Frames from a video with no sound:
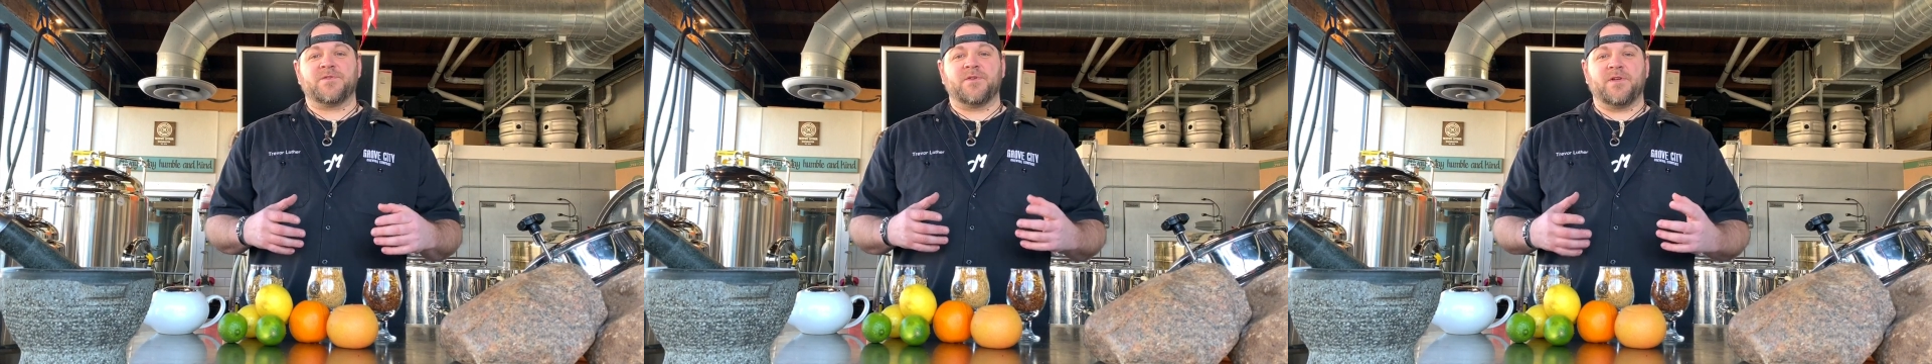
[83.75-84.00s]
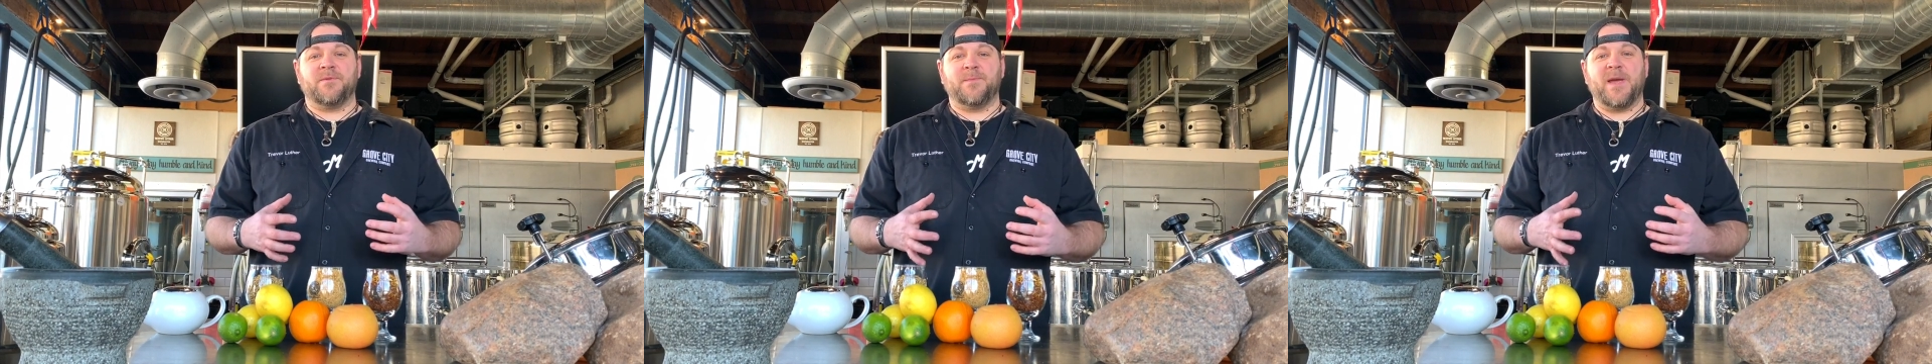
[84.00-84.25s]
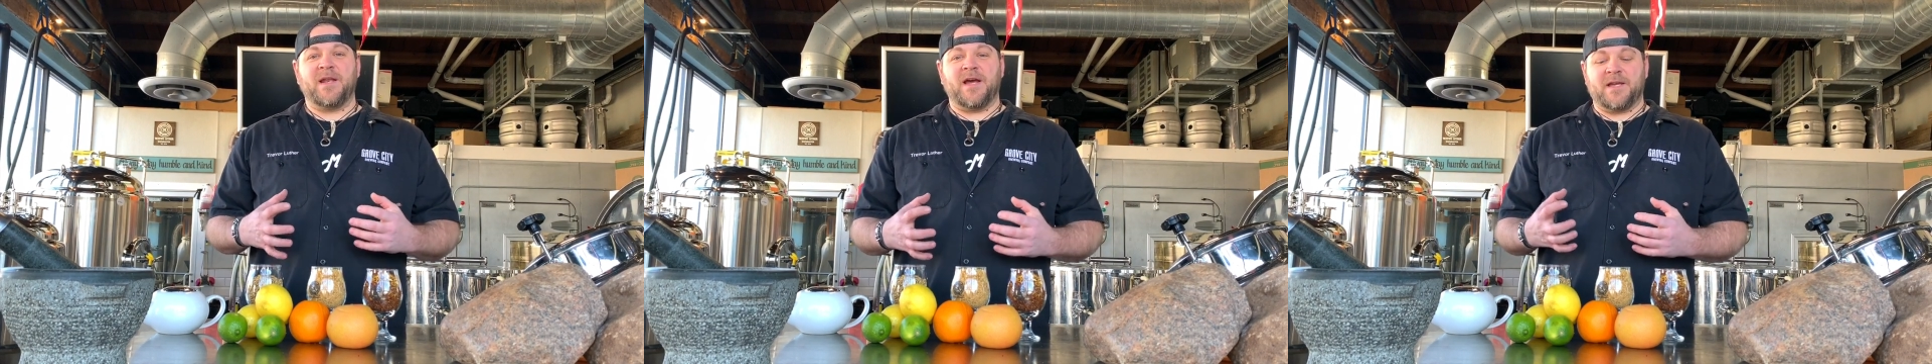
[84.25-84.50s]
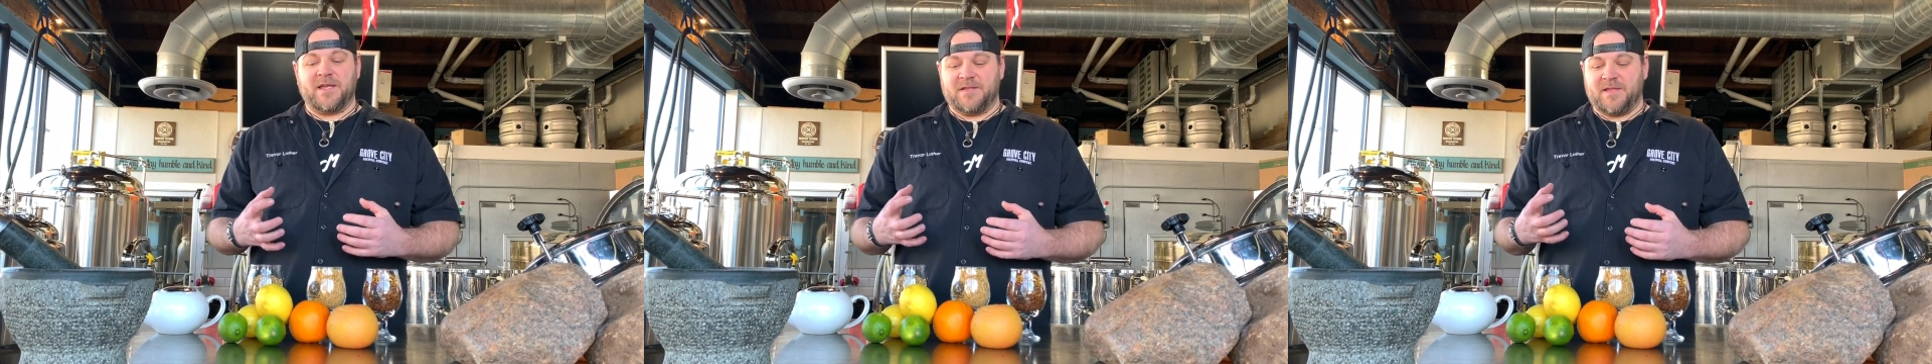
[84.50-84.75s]
so you may
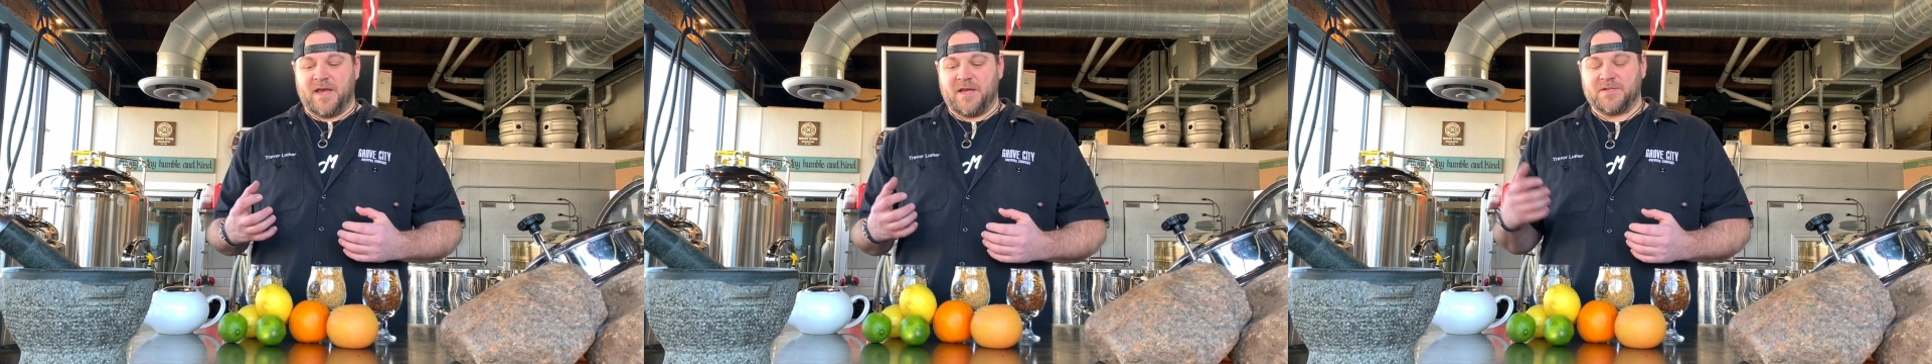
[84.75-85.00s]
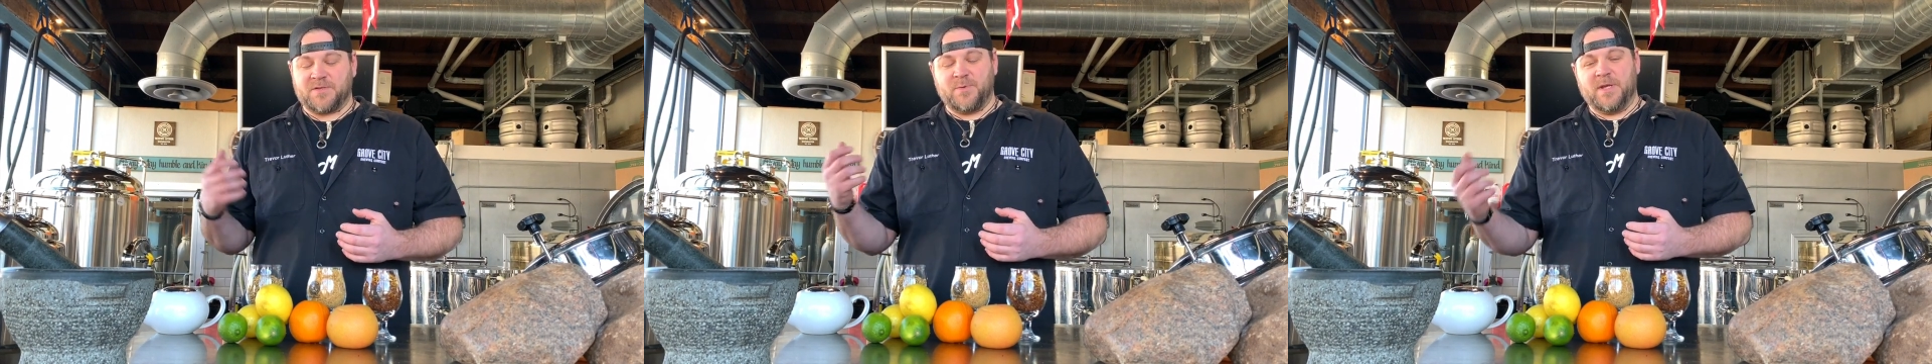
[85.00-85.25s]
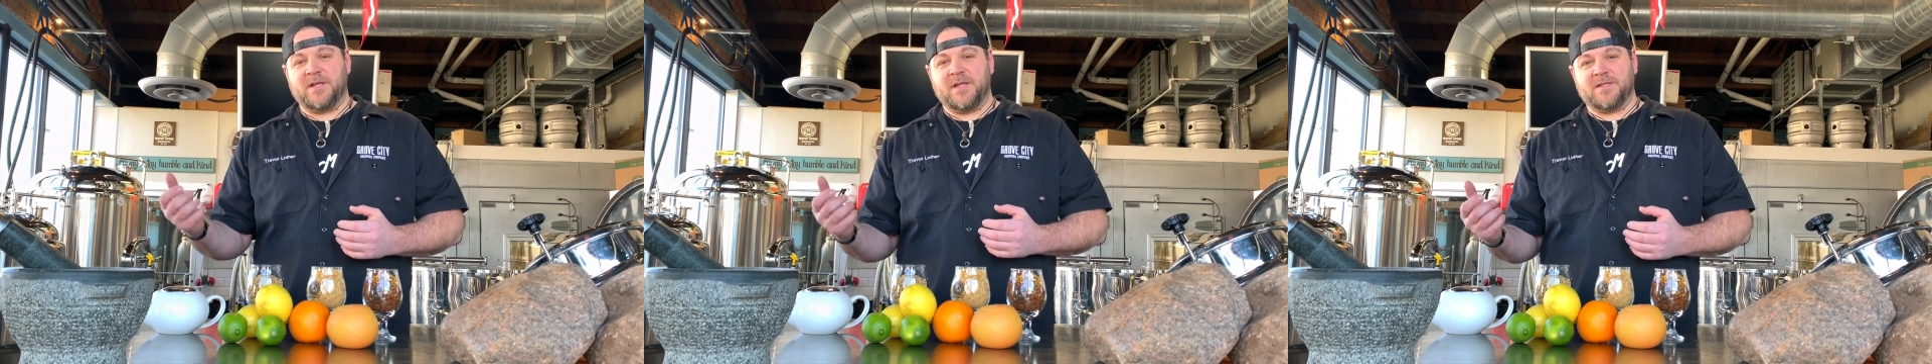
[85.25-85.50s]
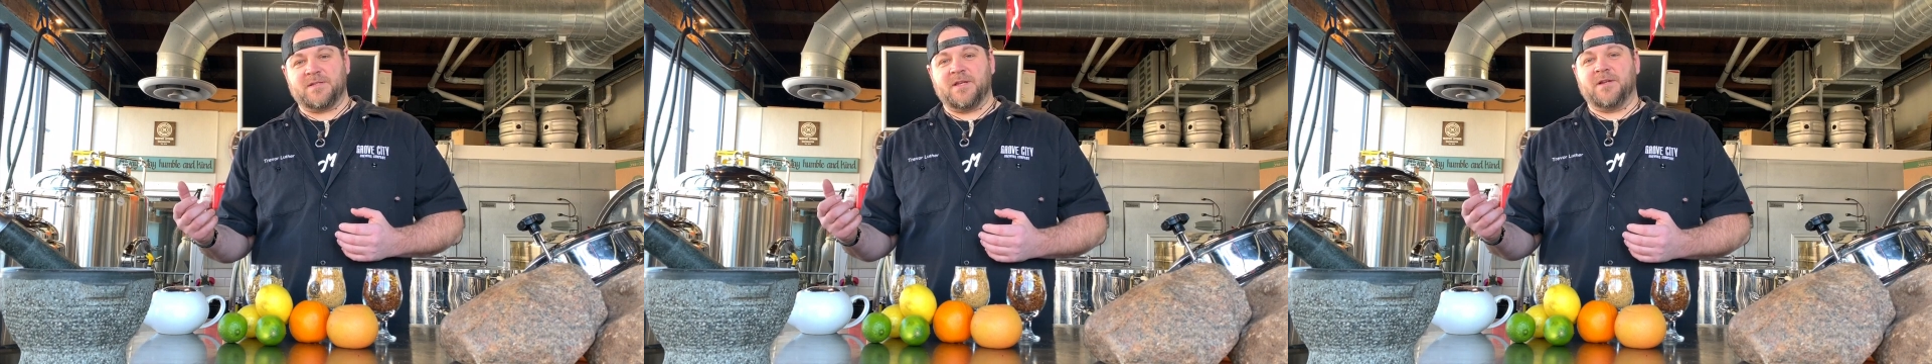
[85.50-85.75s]
not get that
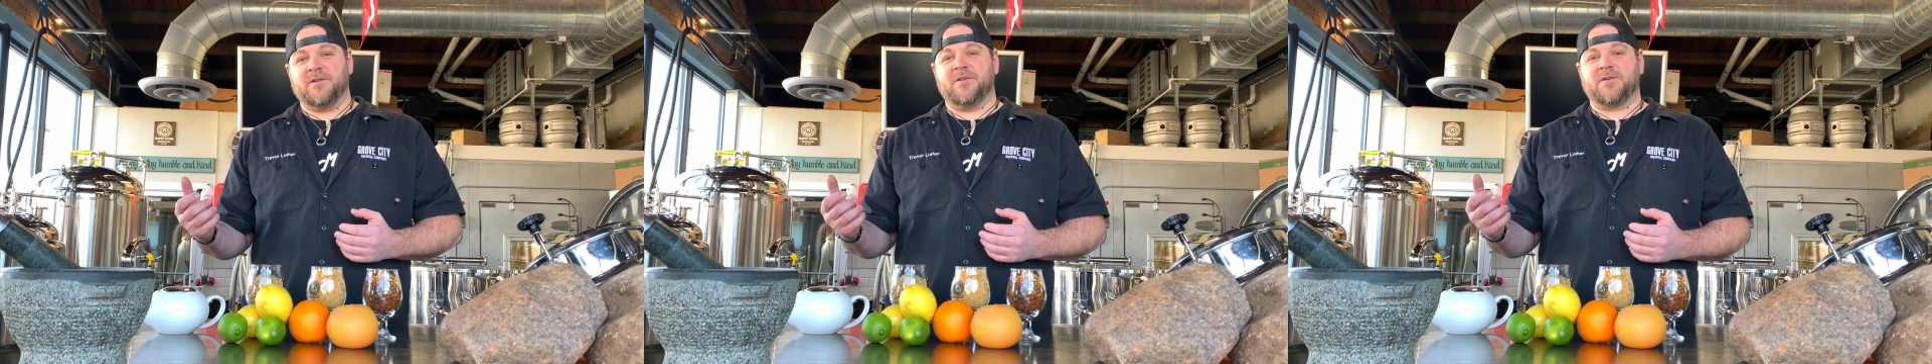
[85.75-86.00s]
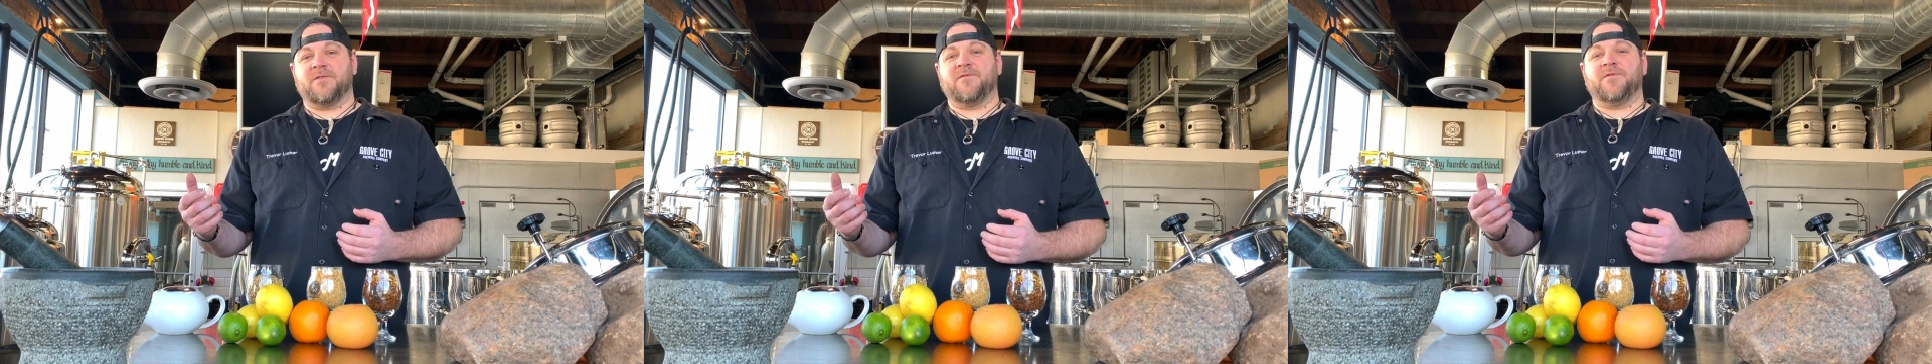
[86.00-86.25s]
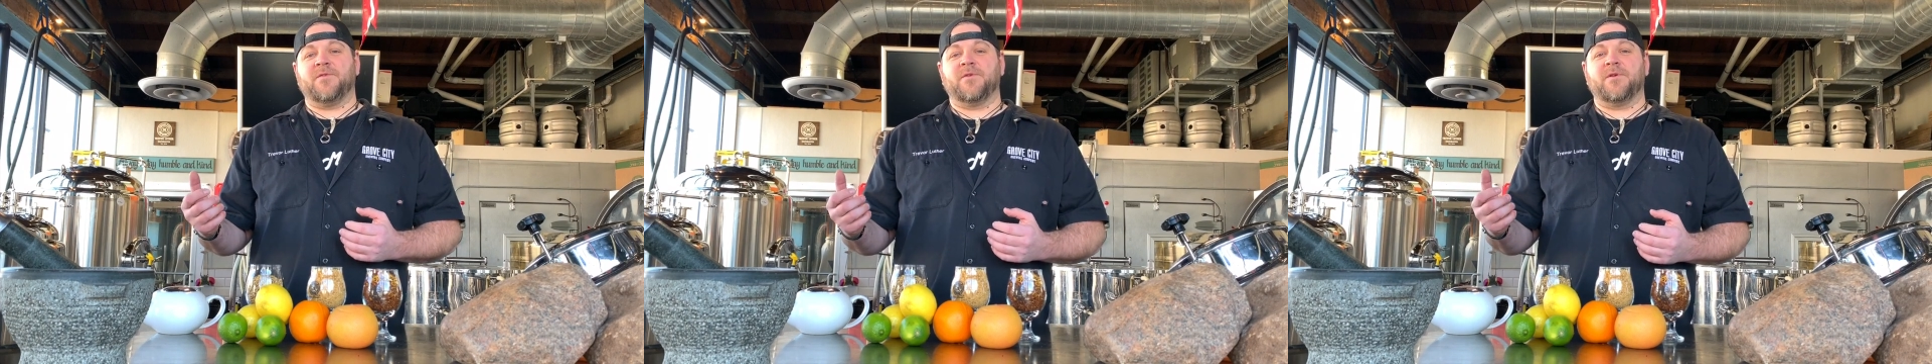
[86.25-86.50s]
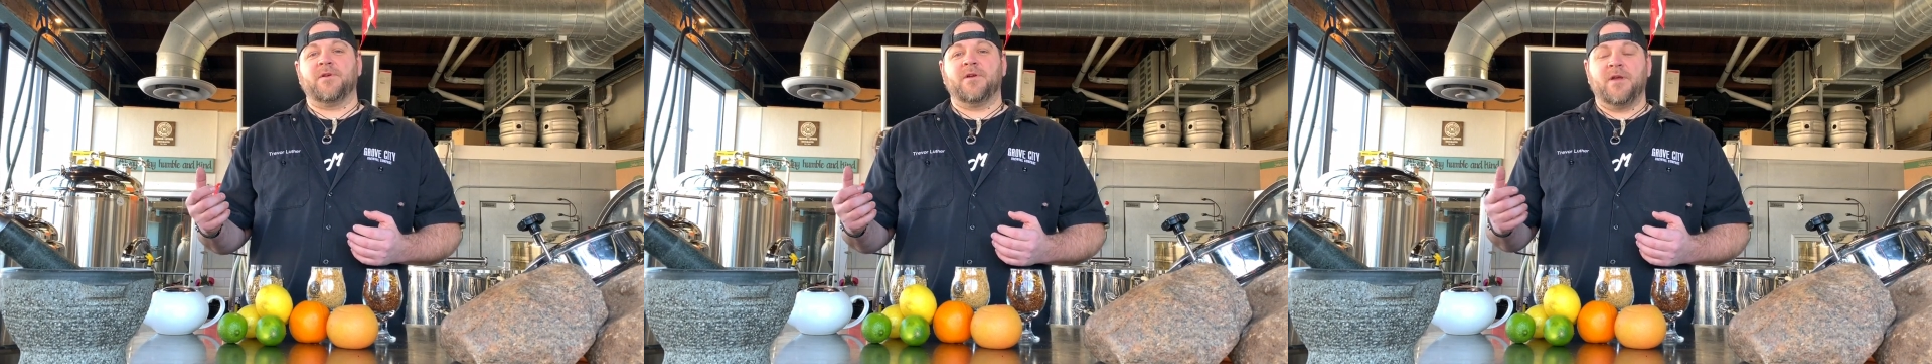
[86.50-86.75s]
sweetness that you're looking
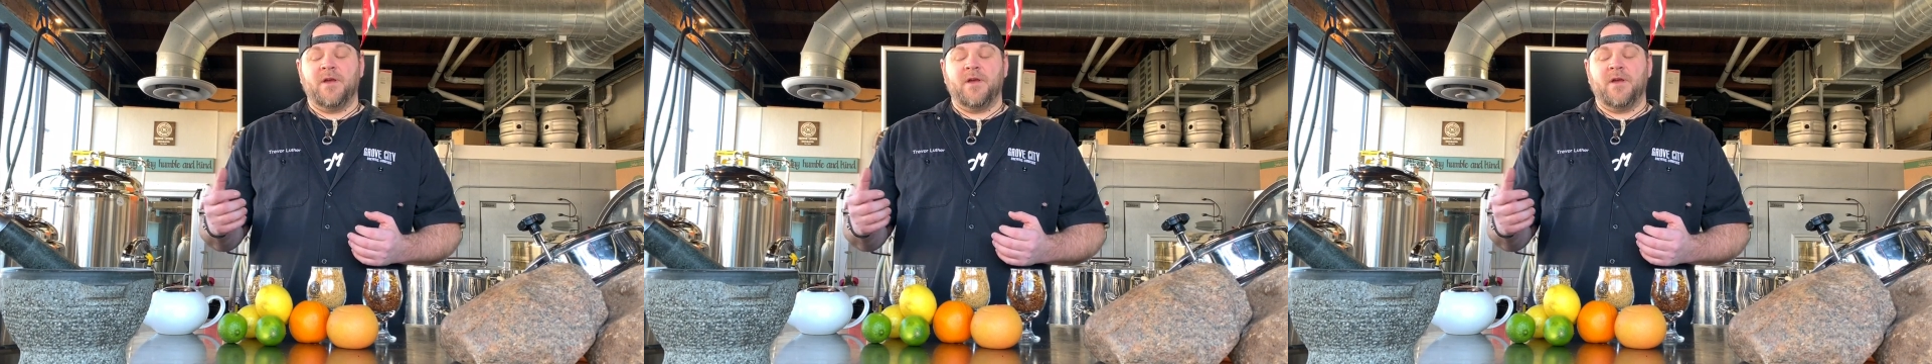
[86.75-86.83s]
for.